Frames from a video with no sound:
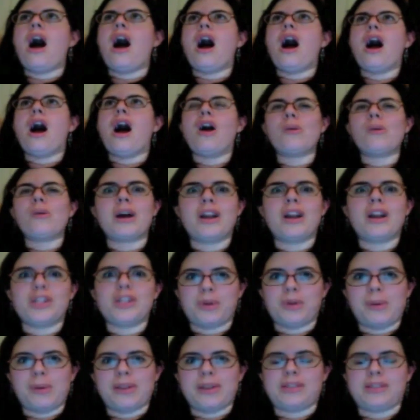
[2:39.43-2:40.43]
Oh my God, it's
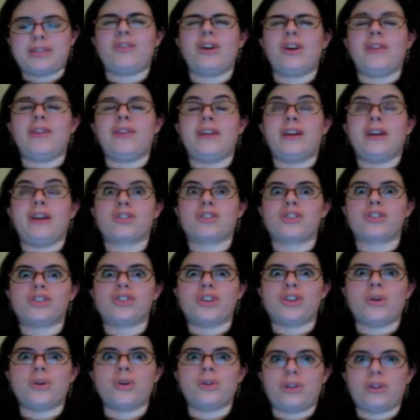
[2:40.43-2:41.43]
a romance novel, and they are
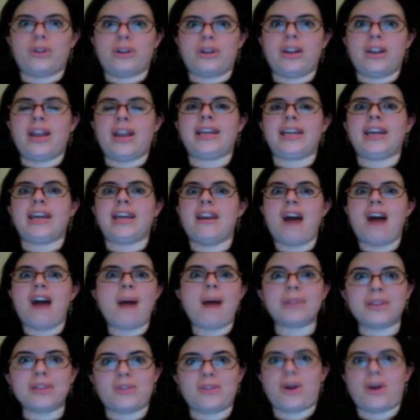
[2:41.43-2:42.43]
so good, and I cannot
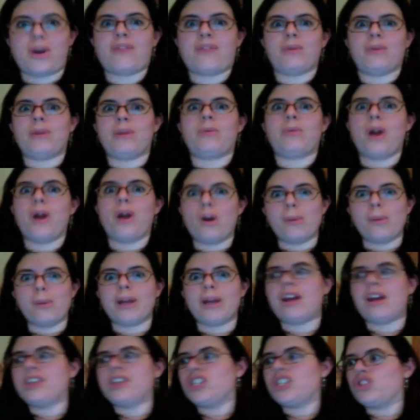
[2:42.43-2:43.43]
believe you haven't read one. Oh my
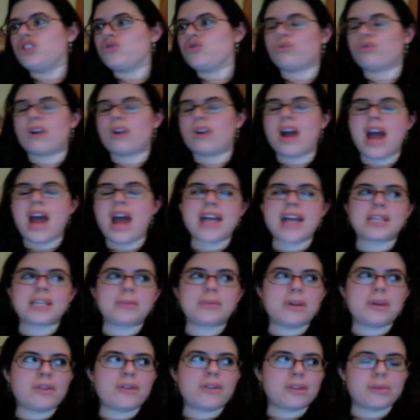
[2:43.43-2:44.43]
God, and she drags
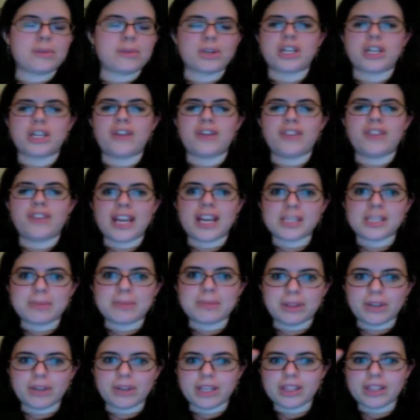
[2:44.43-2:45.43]
me over to the bookshelf and has
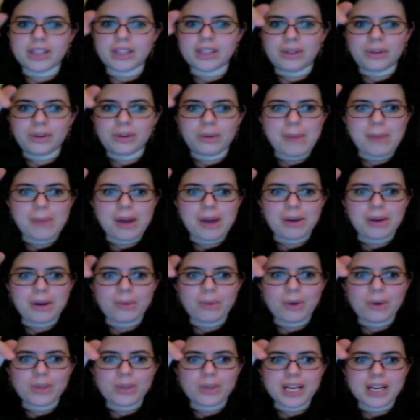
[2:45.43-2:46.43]
me look at the little metal
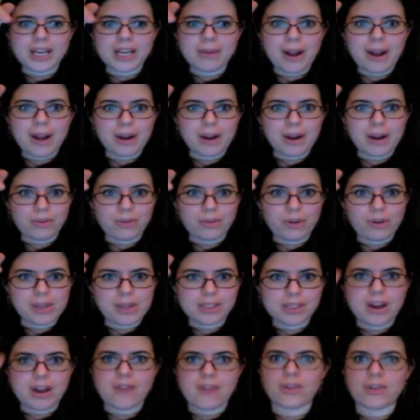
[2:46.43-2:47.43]
rotating rack of
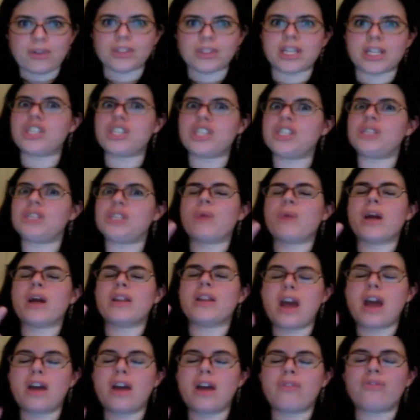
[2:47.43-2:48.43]
romance novels, and she's
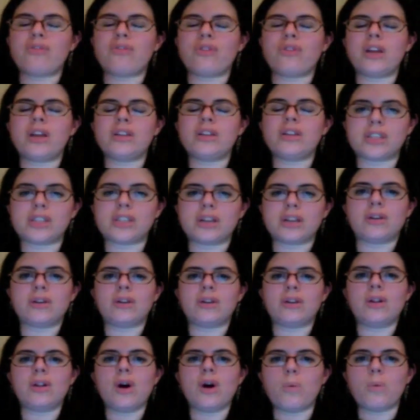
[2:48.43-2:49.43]
read every
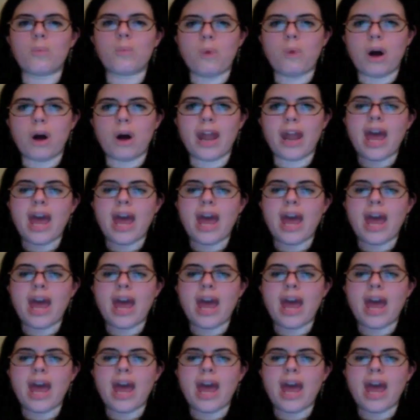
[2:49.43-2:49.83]
single one.